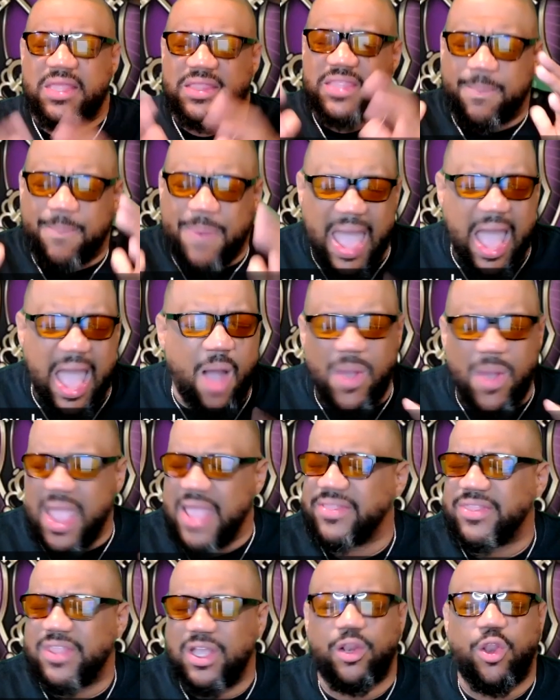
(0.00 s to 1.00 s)
the power,
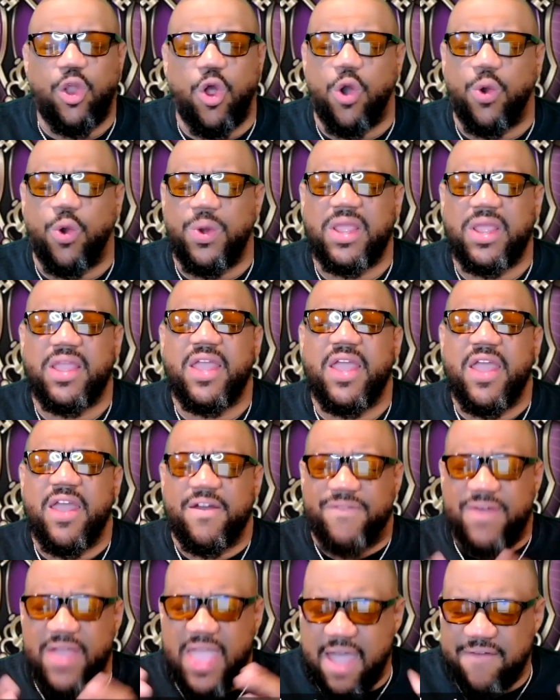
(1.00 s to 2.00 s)
and the glory.
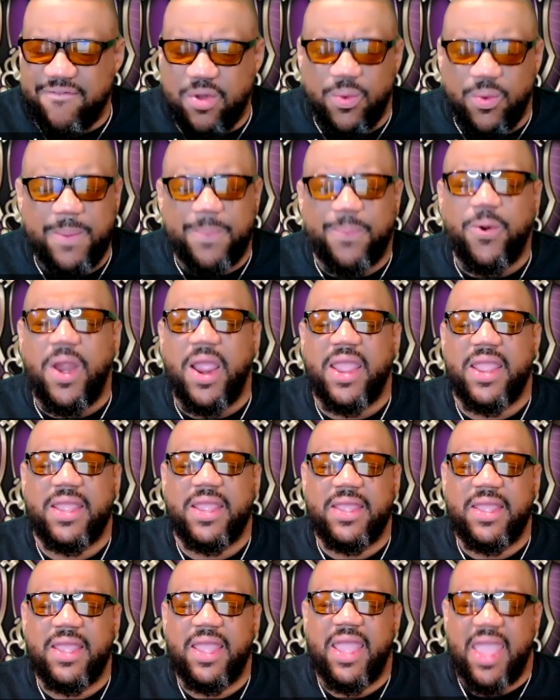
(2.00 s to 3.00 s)
Forever we pray.
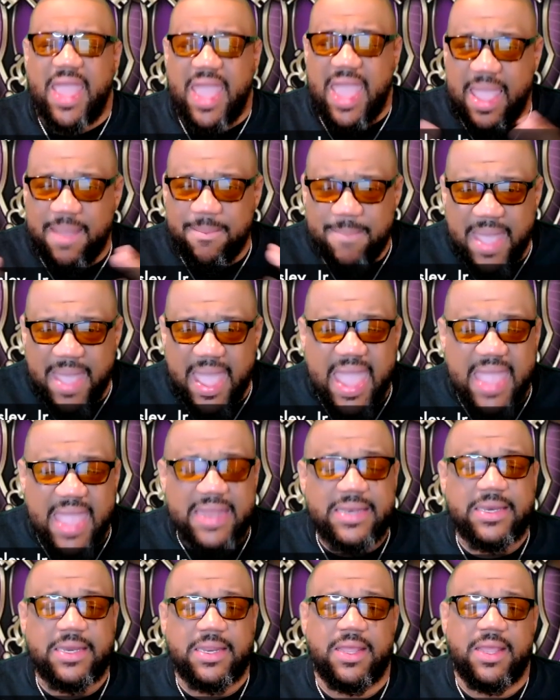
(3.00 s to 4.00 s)

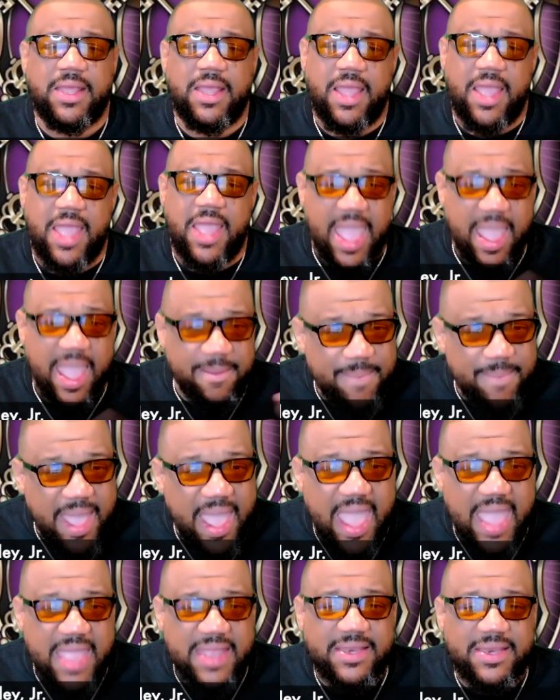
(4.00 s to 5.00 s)
Amen,
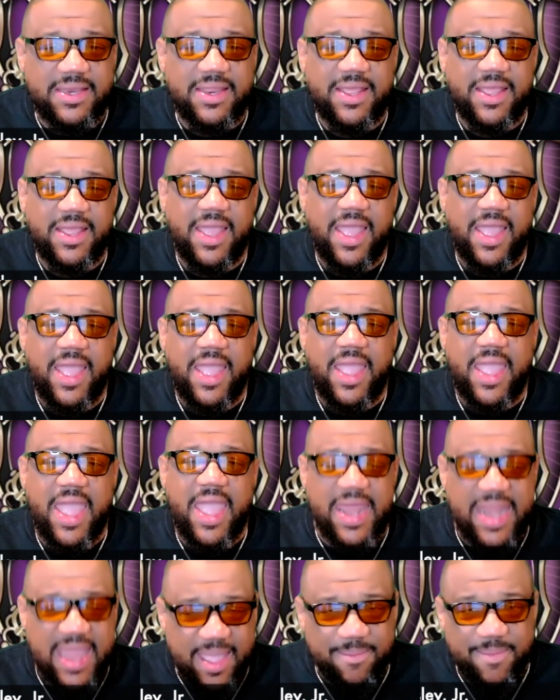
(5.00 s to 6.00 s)
amen,
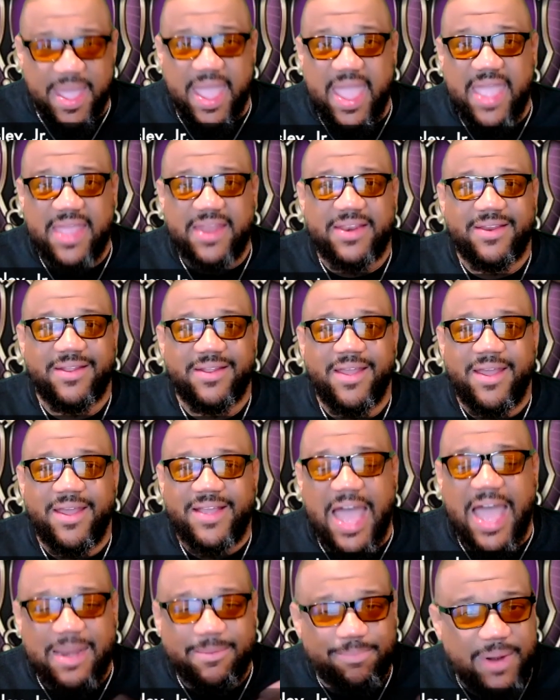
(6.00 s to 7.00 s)
and amen.
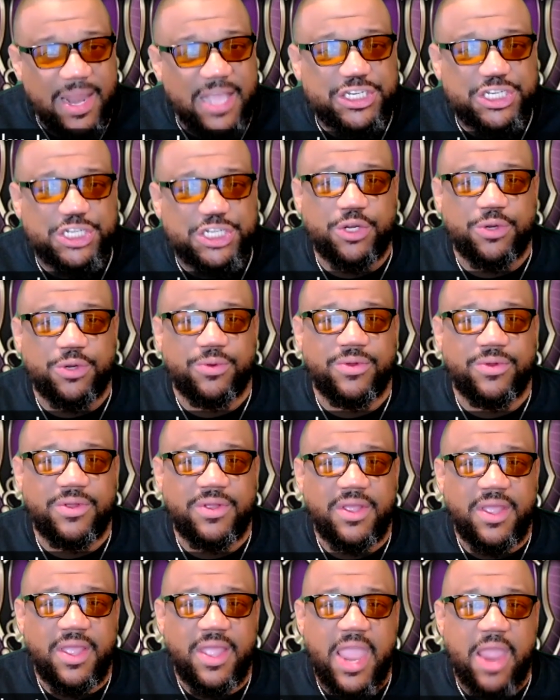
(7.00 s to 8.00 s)
God bless you.
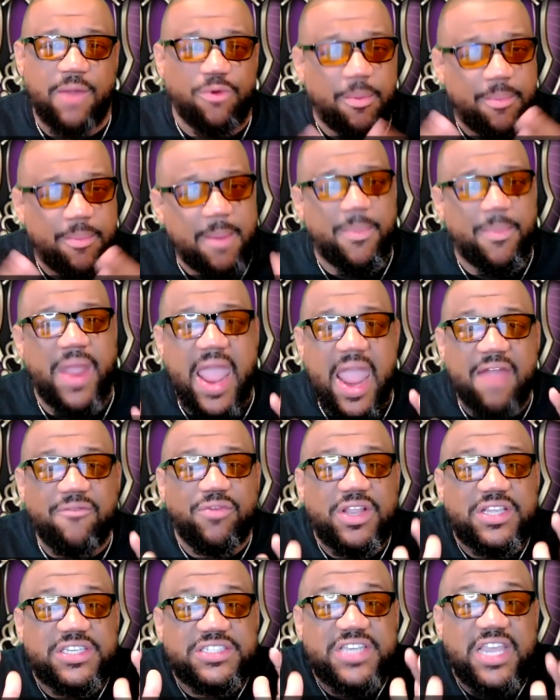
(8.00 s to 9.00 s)
And remember,
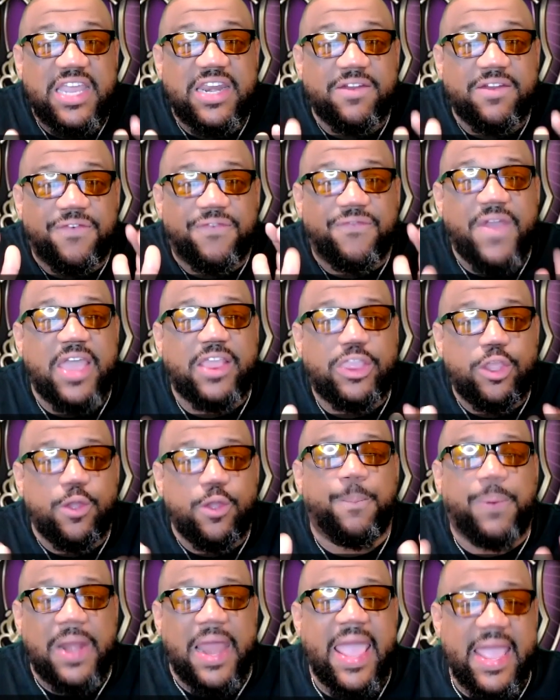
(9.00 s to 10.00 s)
every seed of faith
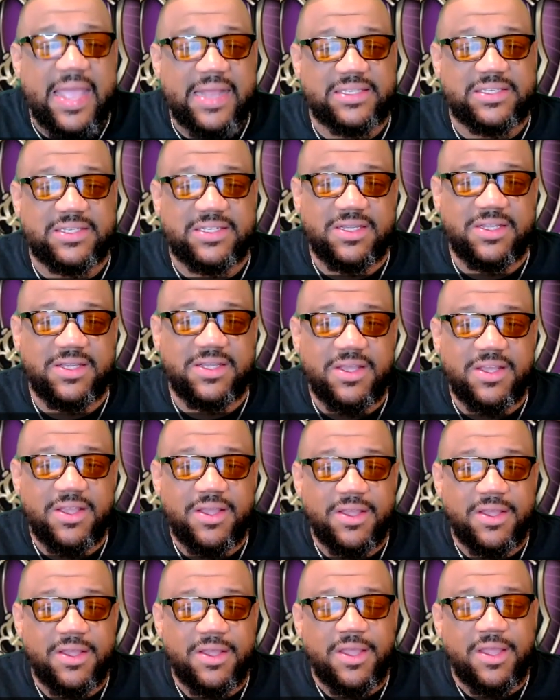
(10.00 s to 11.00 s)
you plant,
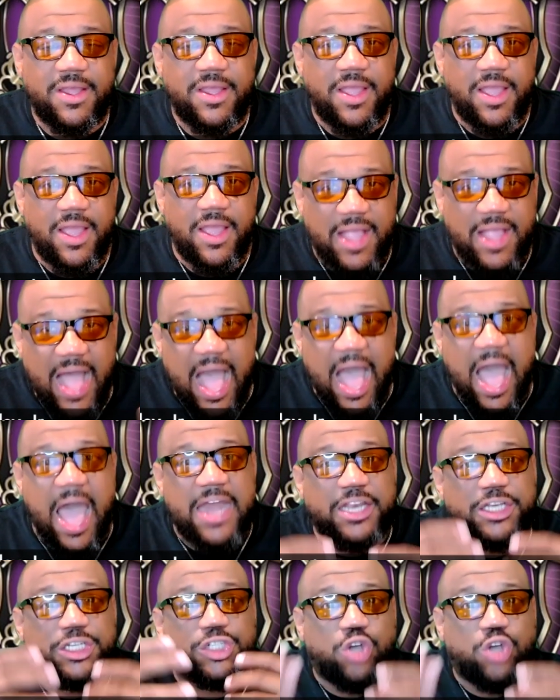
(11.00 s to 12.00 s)
God is